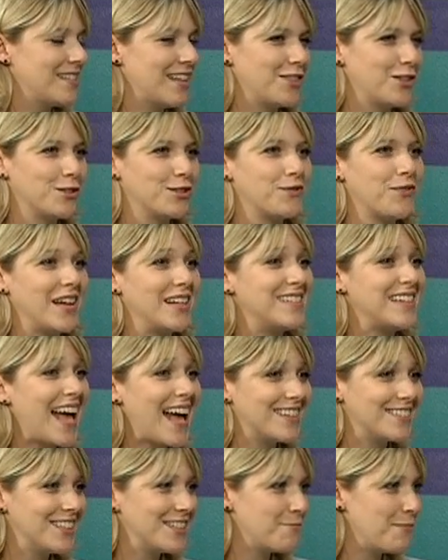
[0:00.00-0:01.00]
is that there's
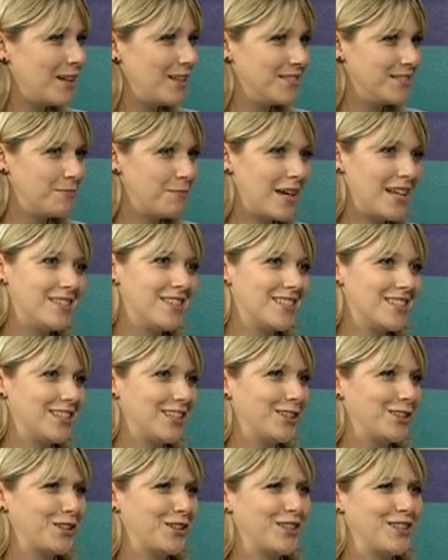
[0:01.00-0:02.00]
fantastic pets at
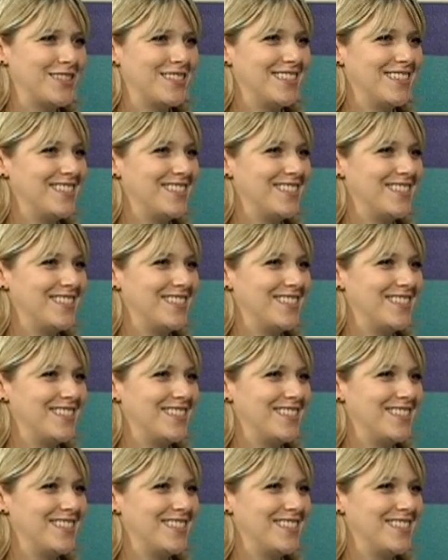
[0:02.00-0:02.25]
shelters.